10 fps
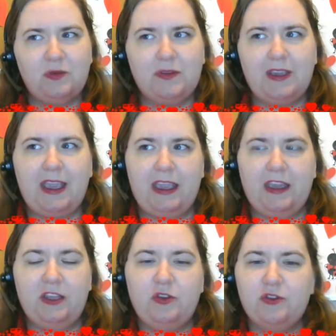you
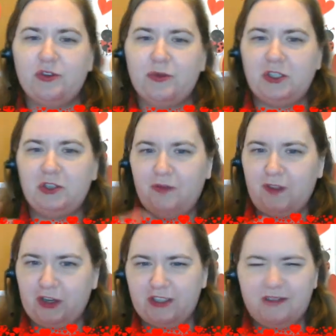can't use what you've
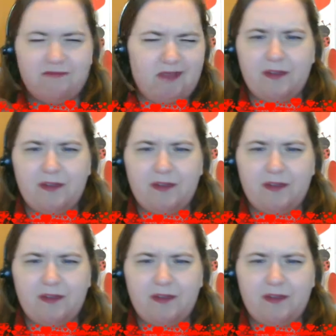learned.